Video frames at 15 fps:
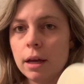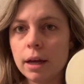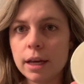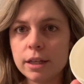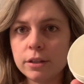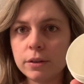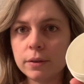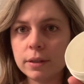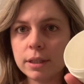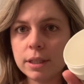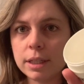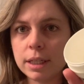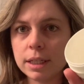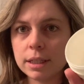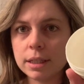As you can
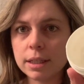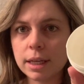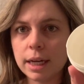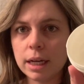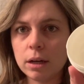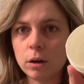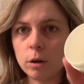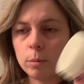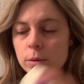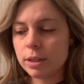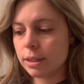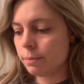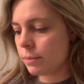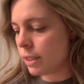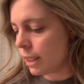see, it's like
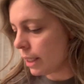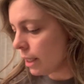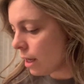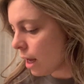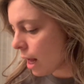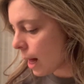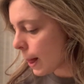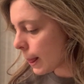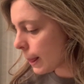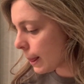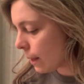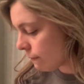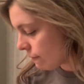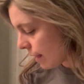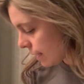almost empty.
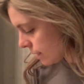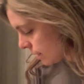Love that